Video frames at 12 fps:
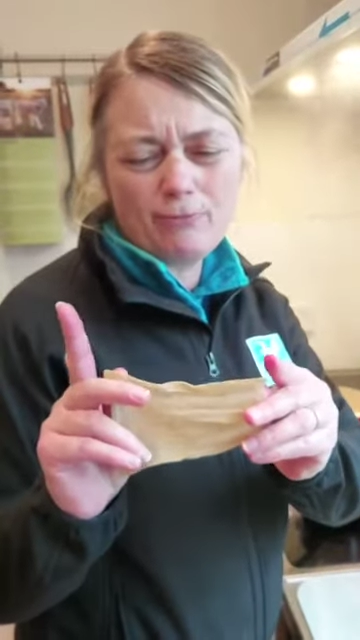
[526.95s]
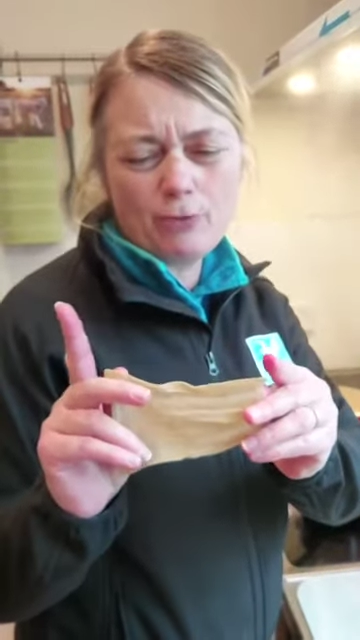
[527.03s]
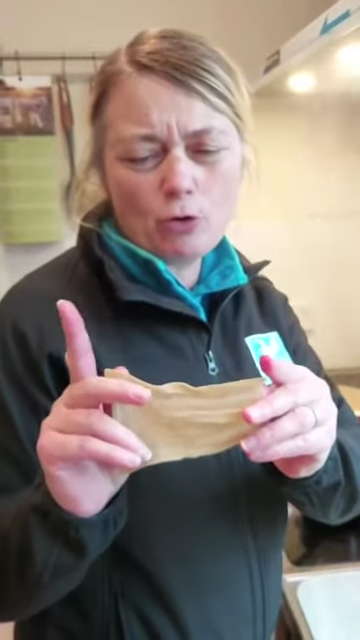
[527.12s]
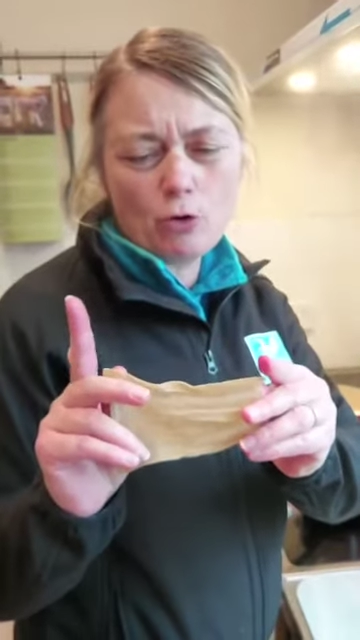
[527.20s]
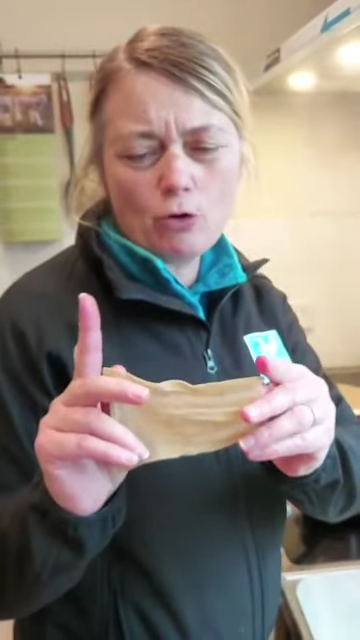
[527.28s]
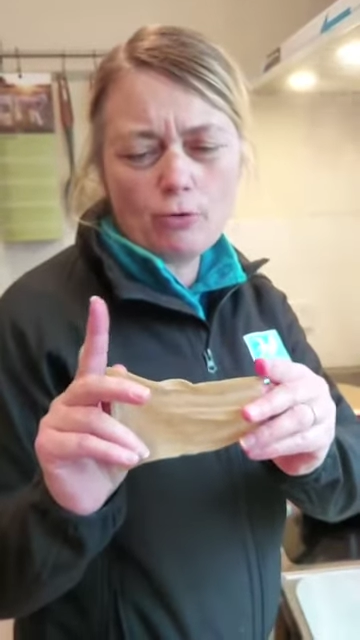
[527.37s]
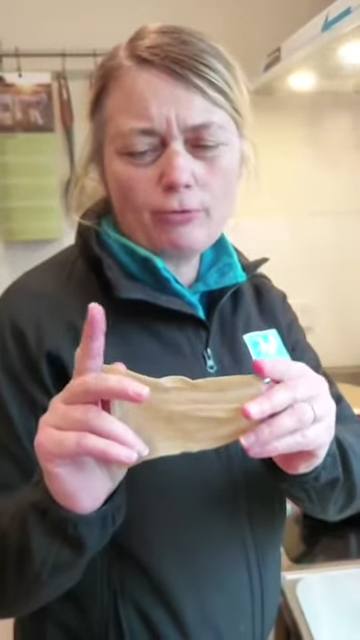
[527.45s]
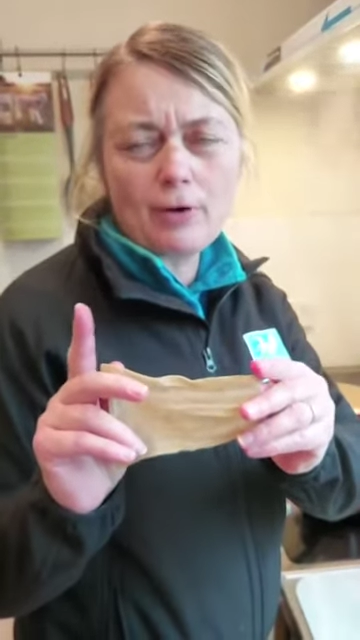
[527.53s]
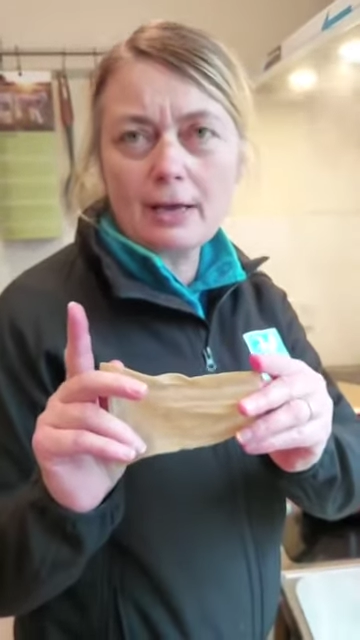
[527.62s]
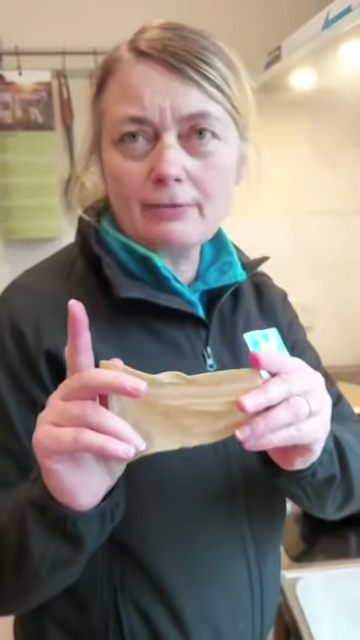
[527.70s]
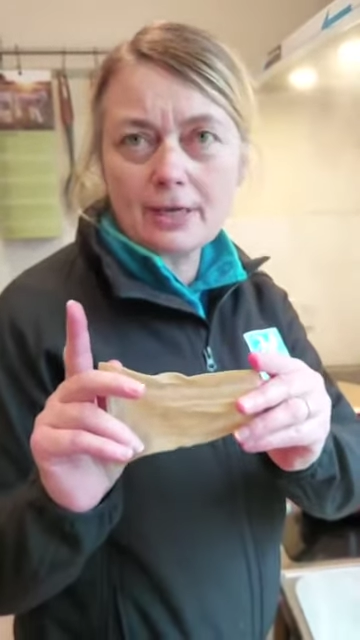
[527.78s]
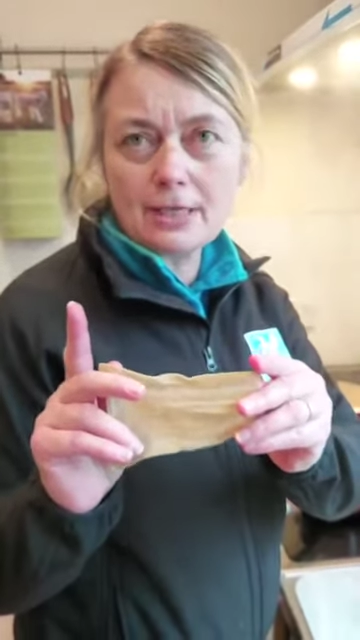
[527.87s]
4 or
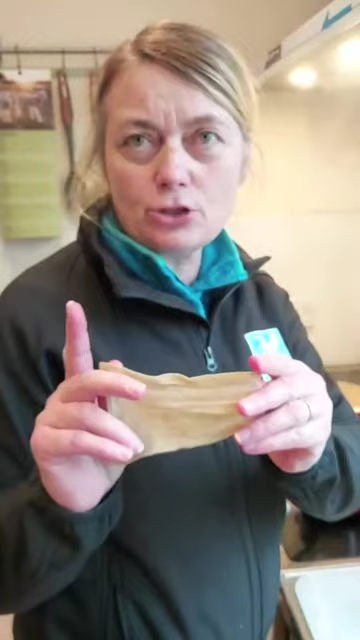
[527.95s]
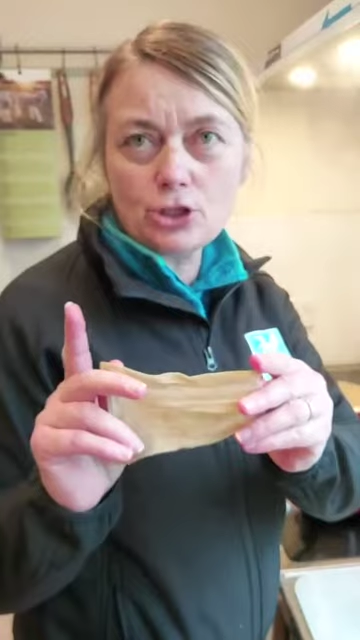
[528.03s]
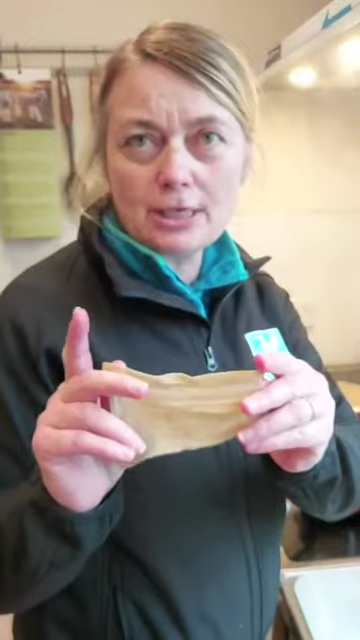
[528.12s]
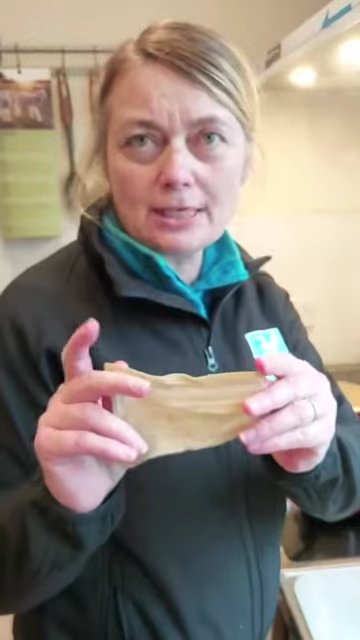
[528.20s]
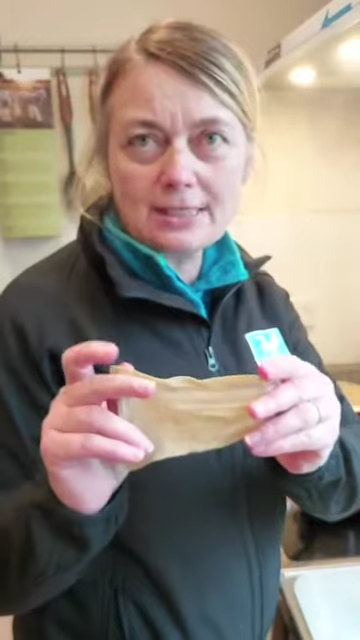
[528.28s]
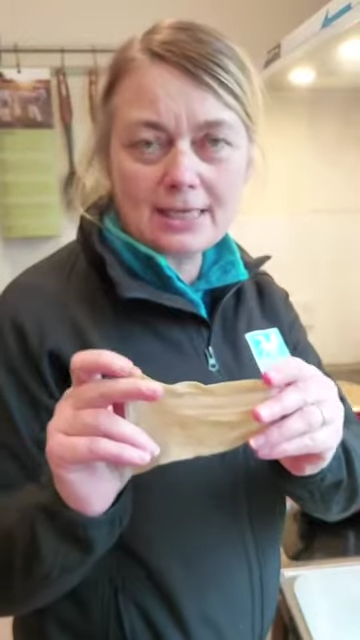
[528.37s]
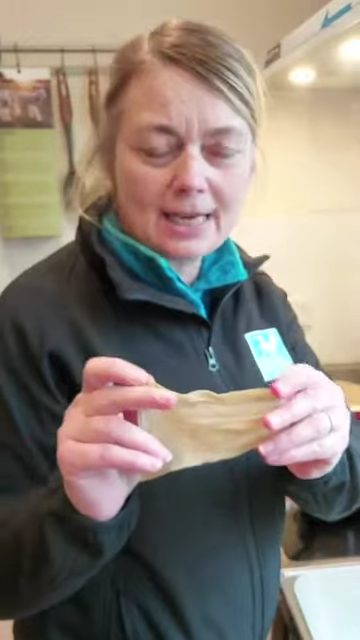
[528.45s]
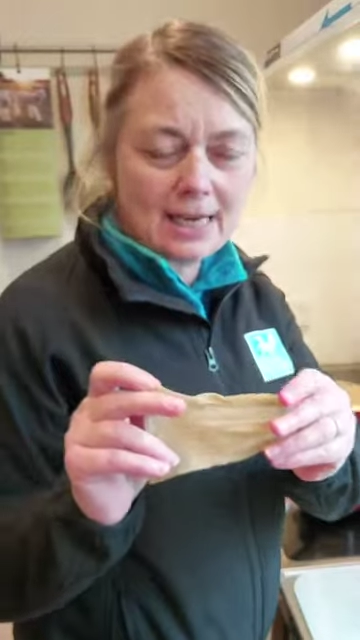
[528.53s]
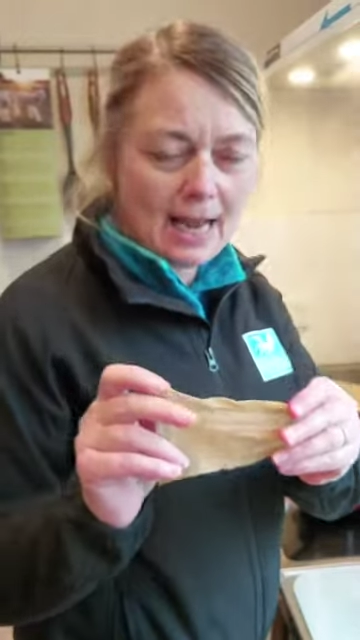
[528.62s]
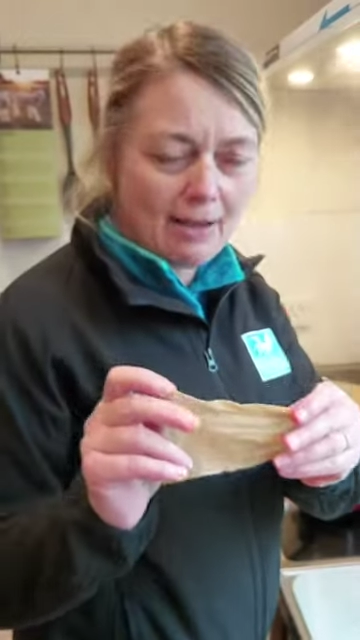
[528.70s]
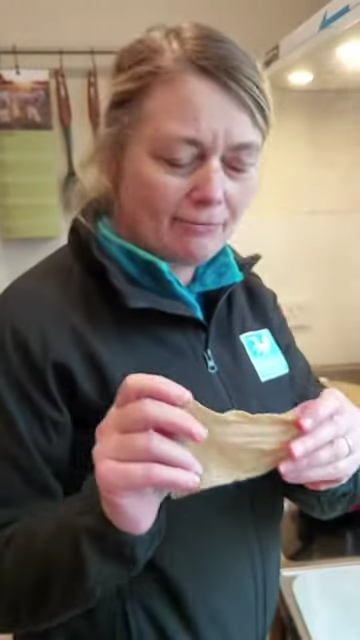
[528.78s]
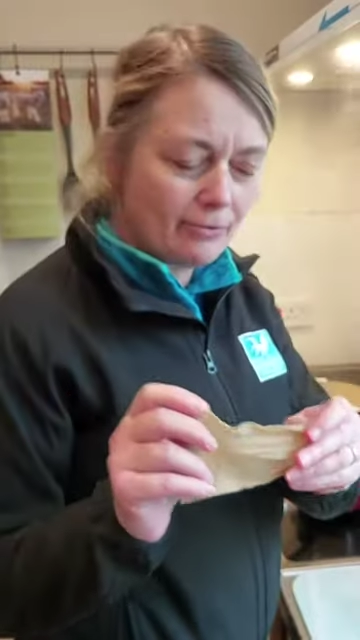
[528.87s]
5 inches in
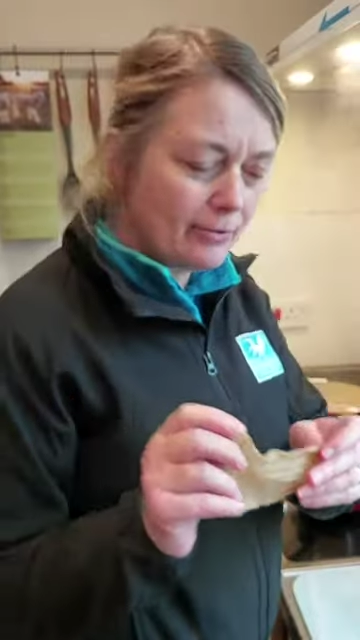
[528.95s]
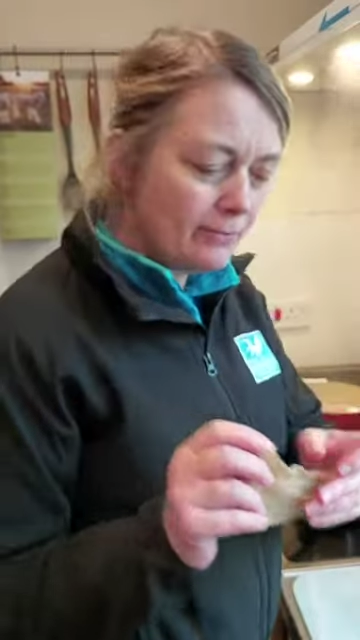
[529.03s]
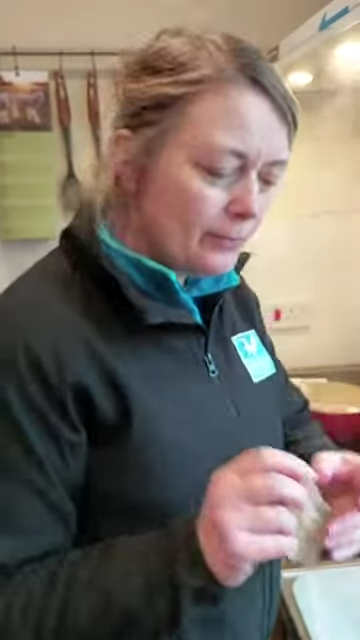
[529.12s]
length.